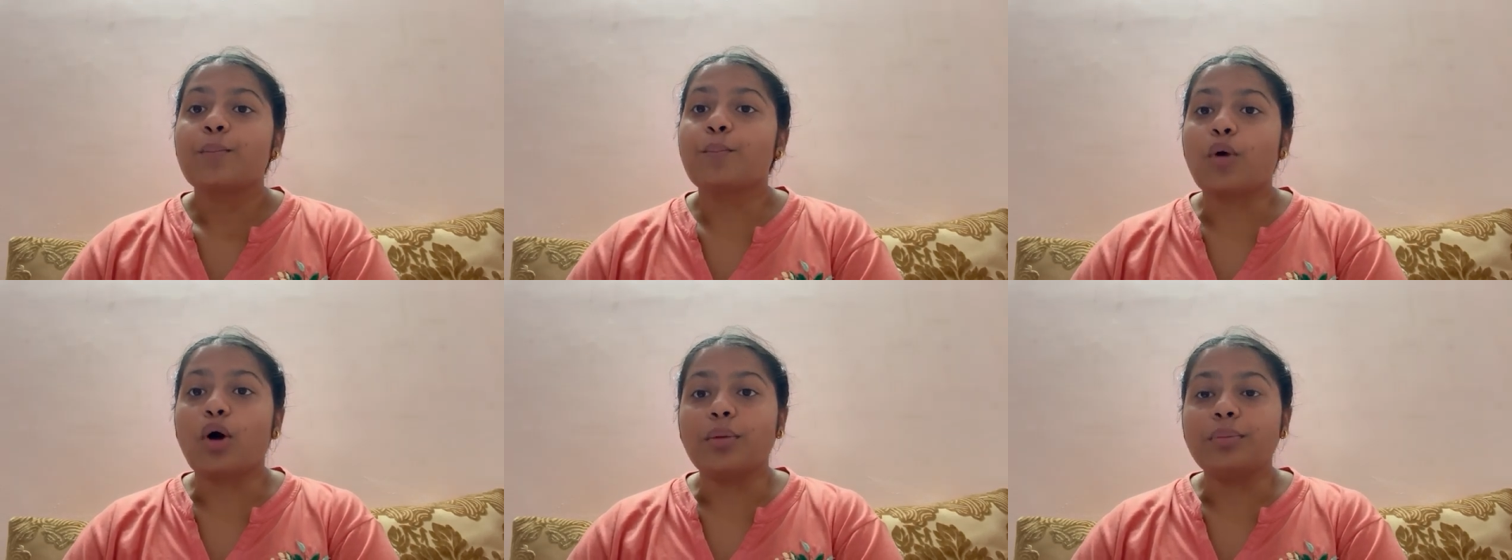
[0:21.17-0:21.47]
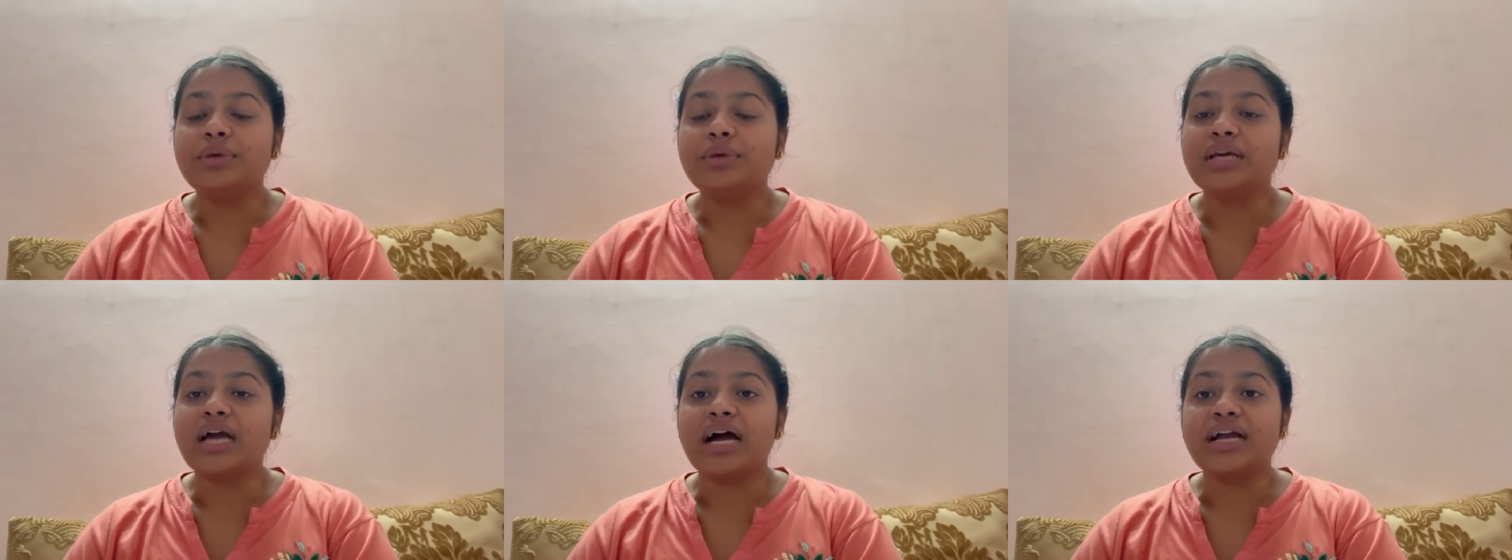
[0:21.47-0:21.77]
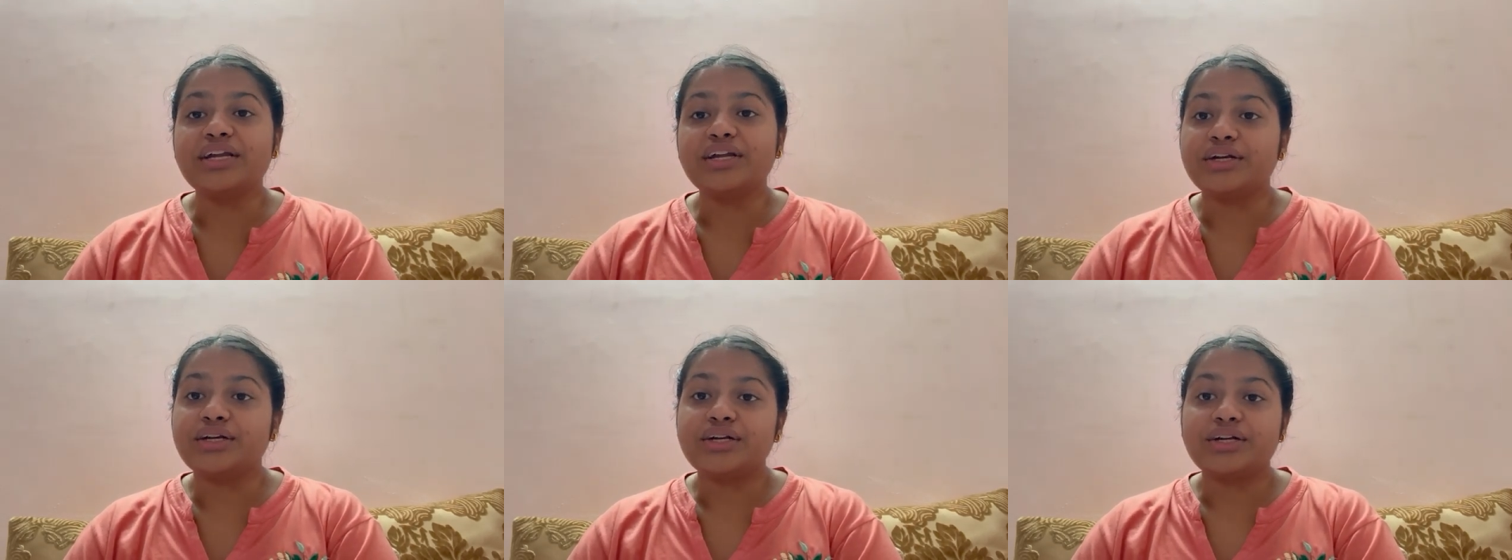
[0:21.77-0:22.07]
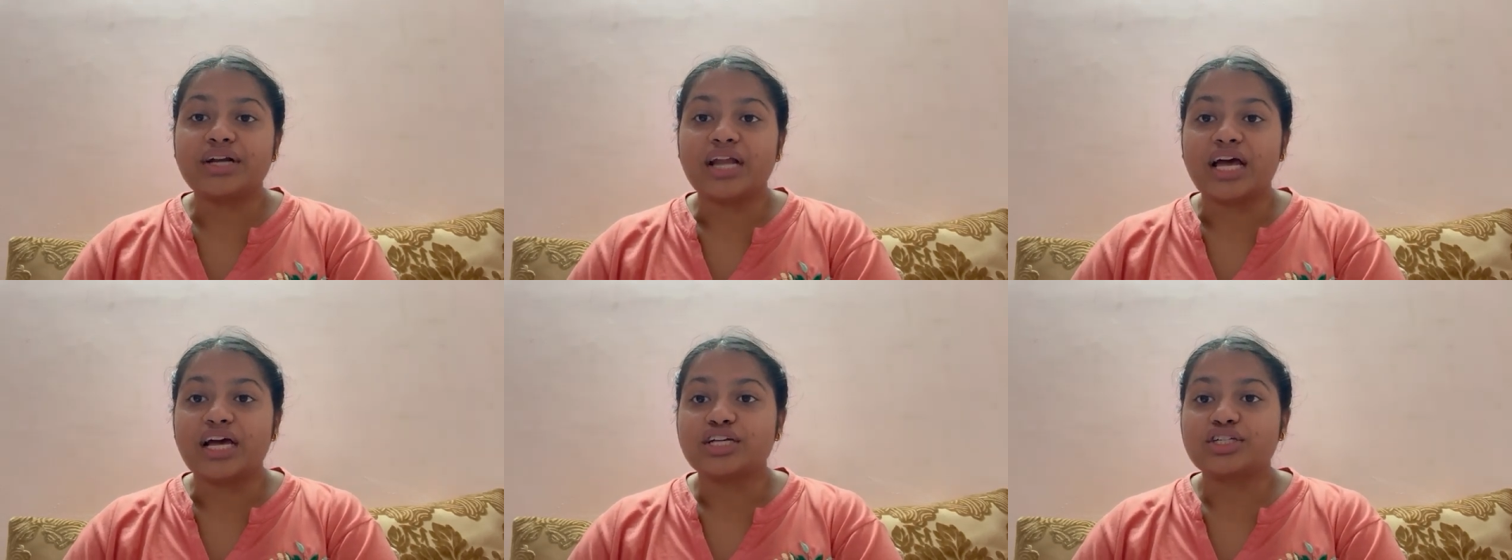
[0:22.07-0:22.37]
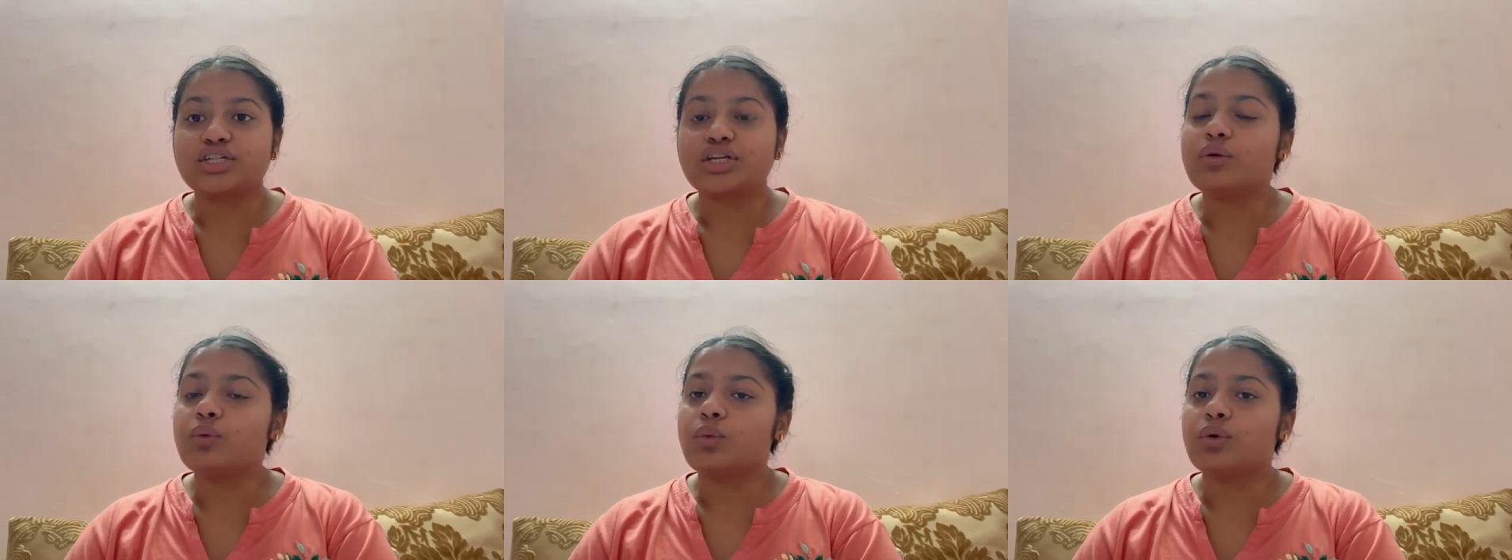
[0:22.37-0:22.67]
Bobby Art
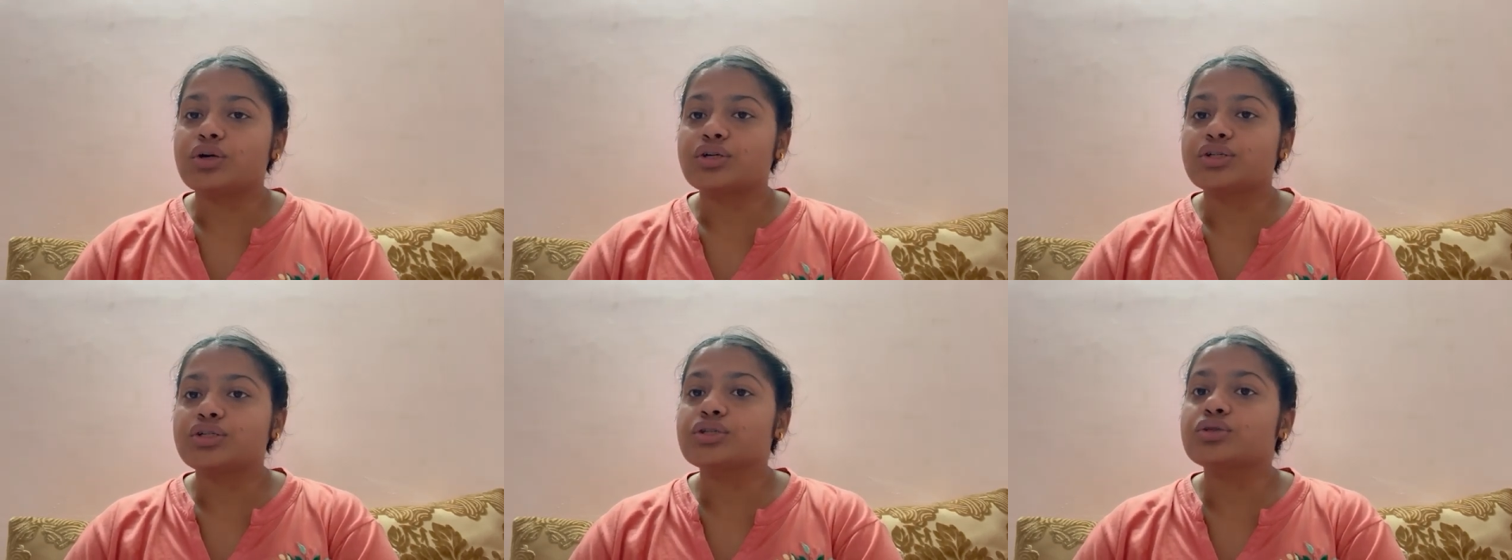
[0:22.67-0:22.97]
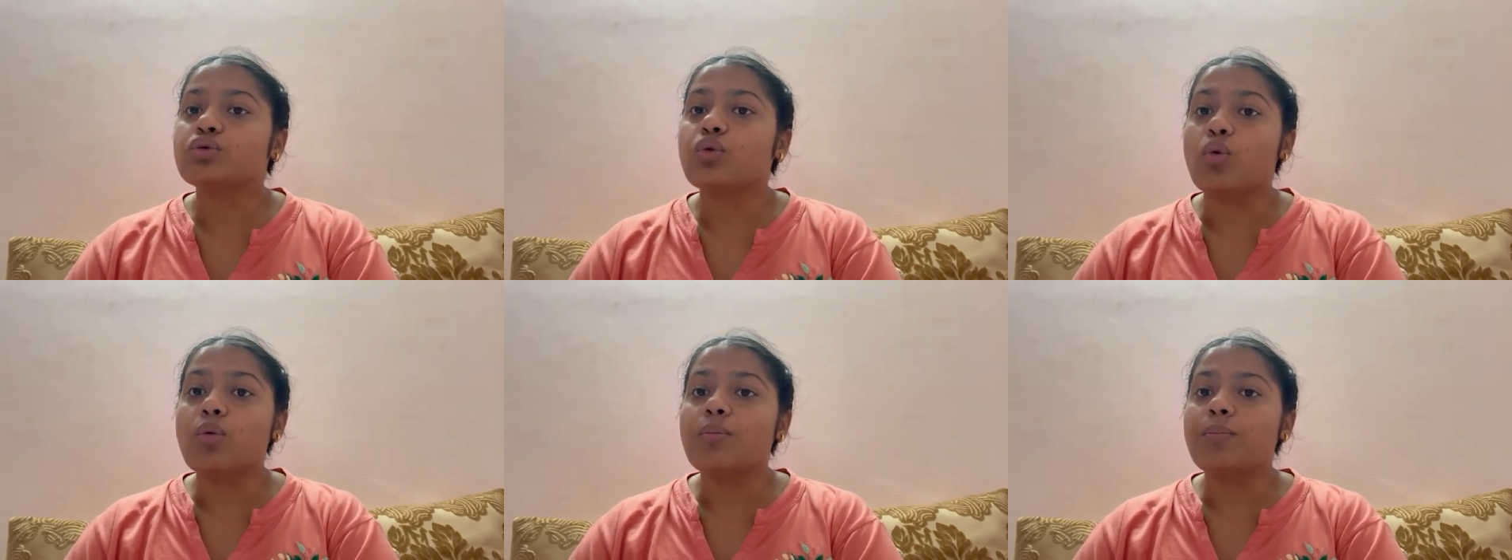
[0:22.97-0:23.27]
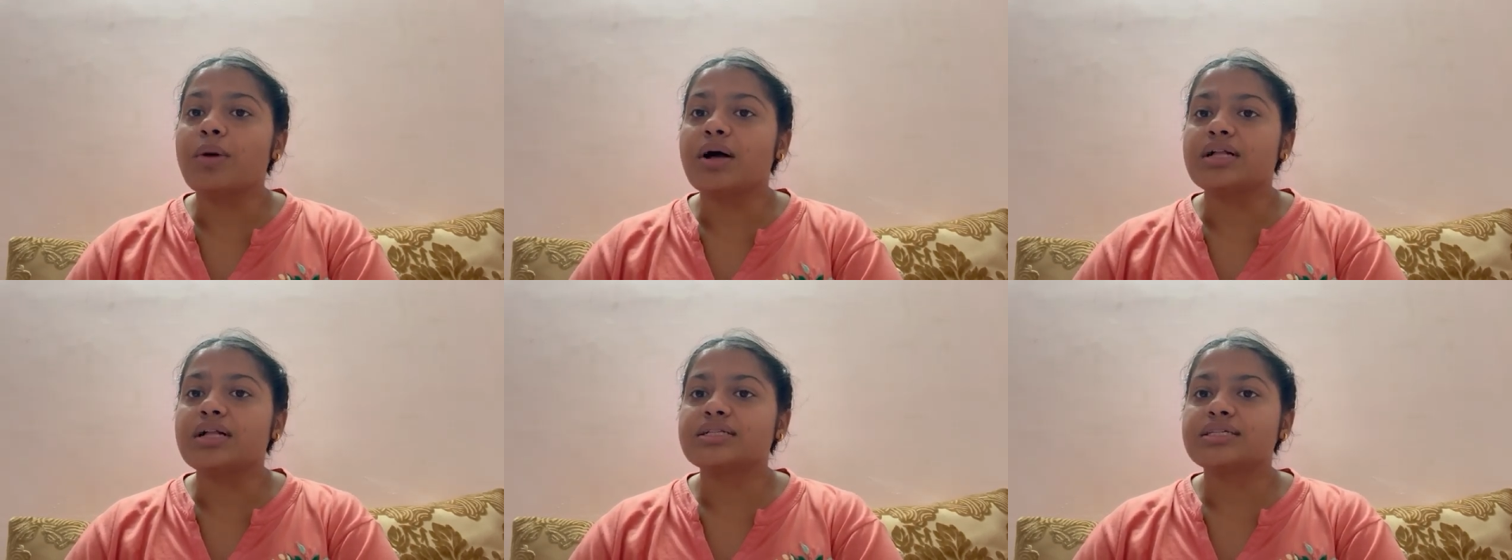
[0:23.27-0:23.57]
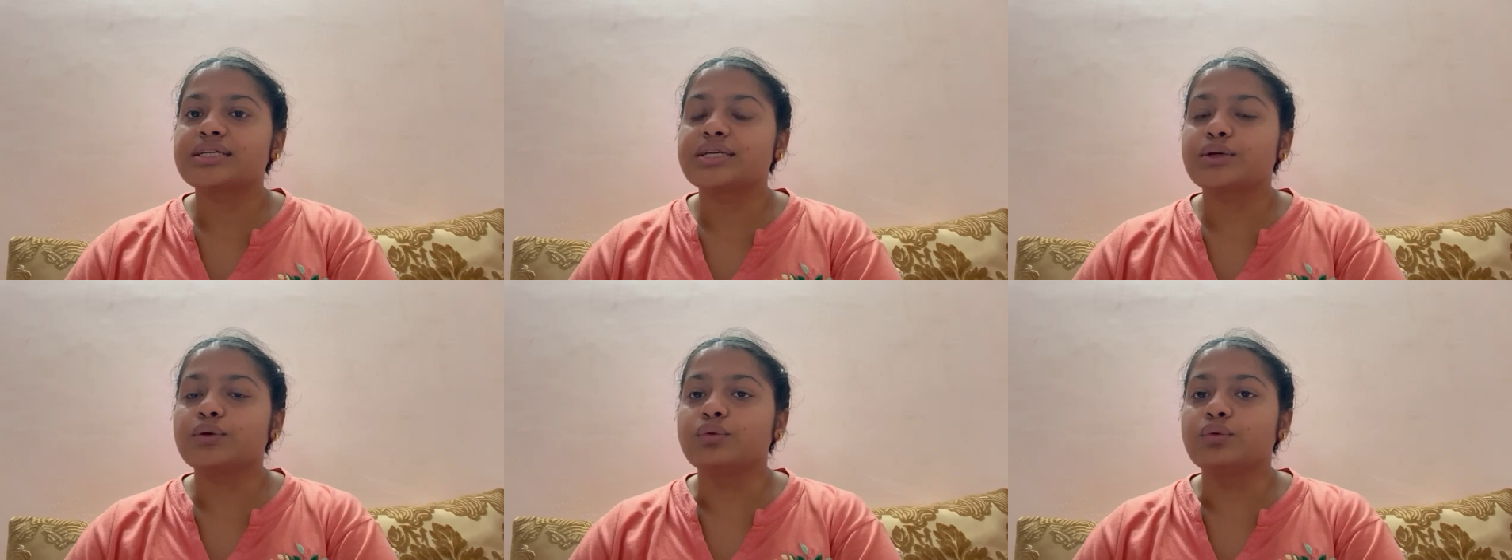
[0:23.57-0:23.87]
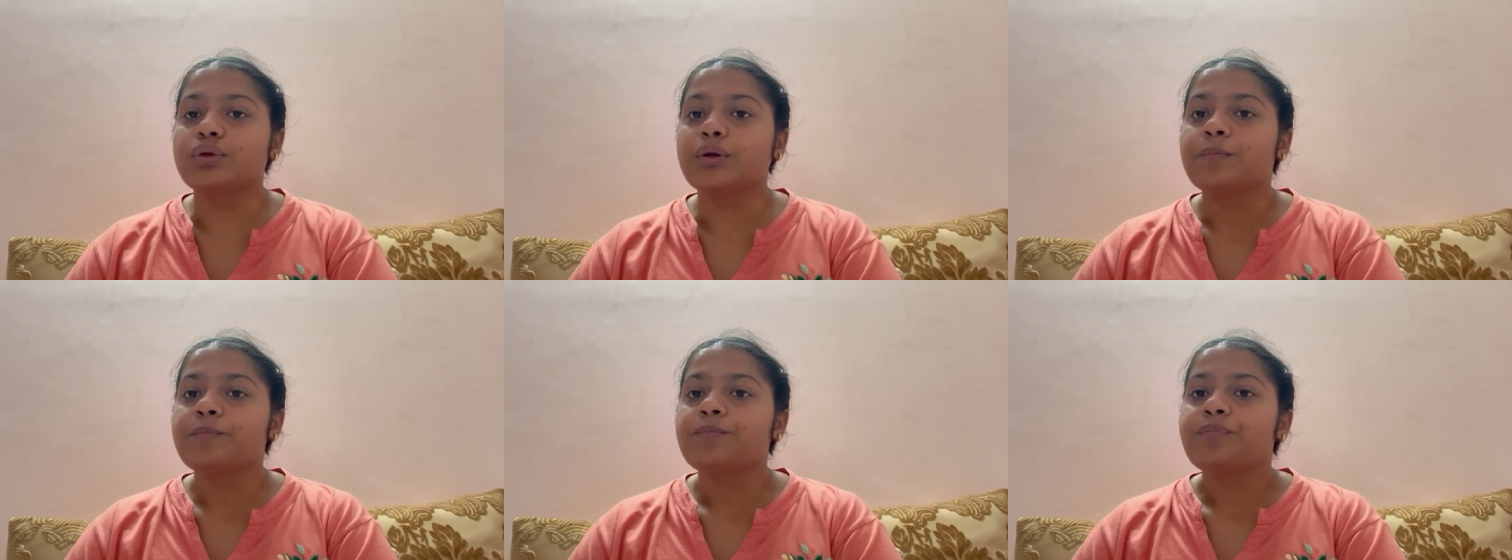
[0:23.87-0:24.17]
International versus Ompal Singh Hoon.